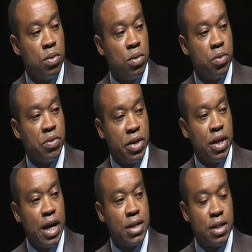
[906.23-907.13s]
we
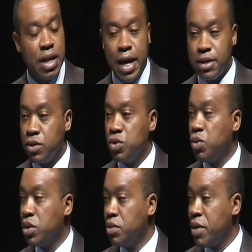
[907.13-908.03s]
realize that access to
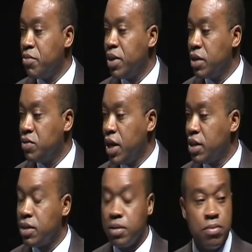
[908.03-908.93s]
water may have been
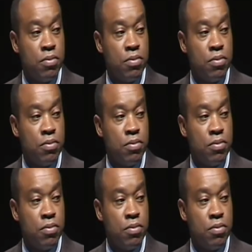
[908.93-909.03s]
addressed,